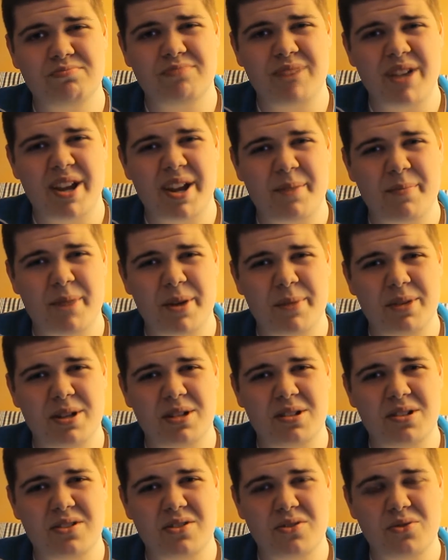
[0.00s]
take
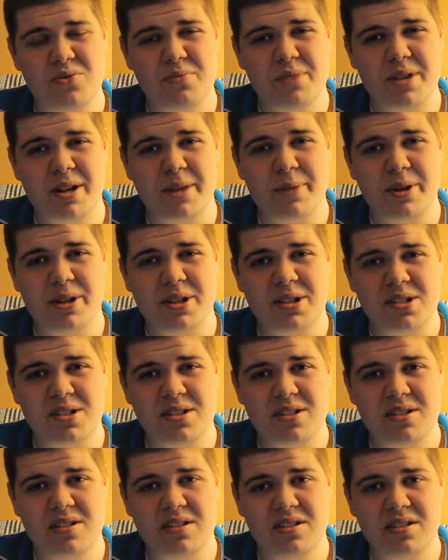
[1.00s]
maybe 2
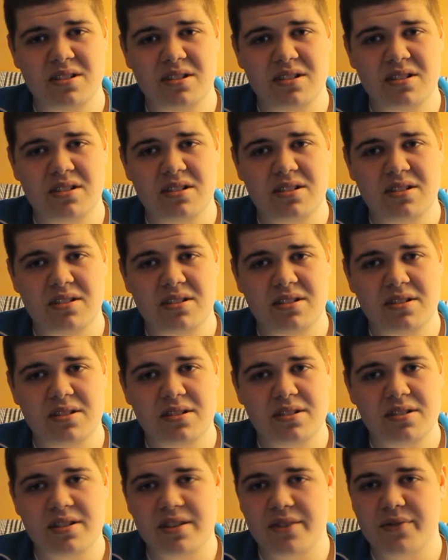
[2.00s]
megabytes
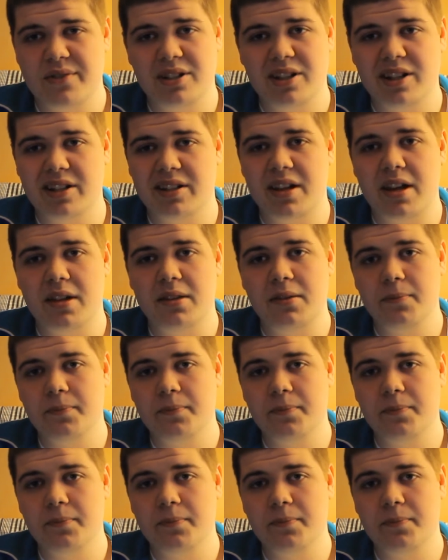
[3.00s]
something like that